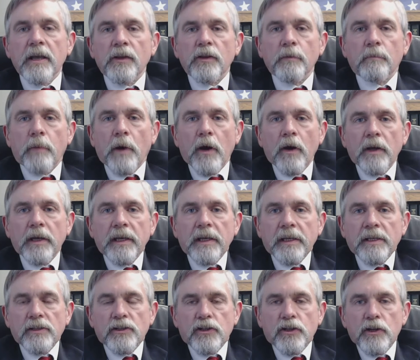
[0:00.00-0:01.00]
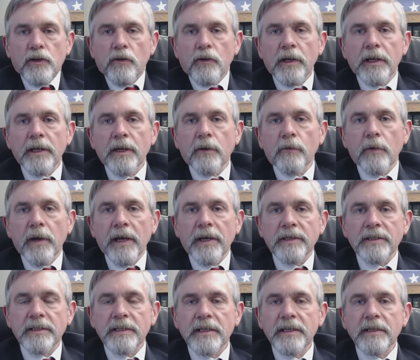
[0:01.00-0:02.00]
The parking is generally
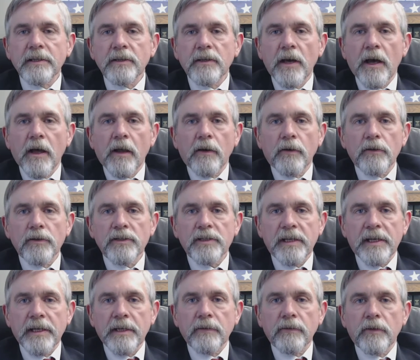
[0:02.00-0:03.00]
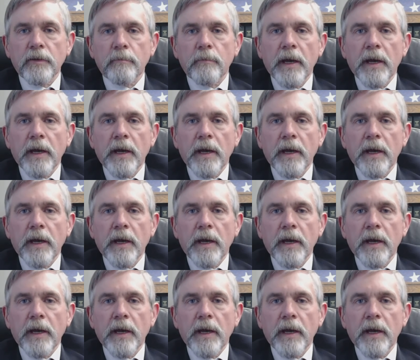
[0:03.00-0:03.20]
around $10 in the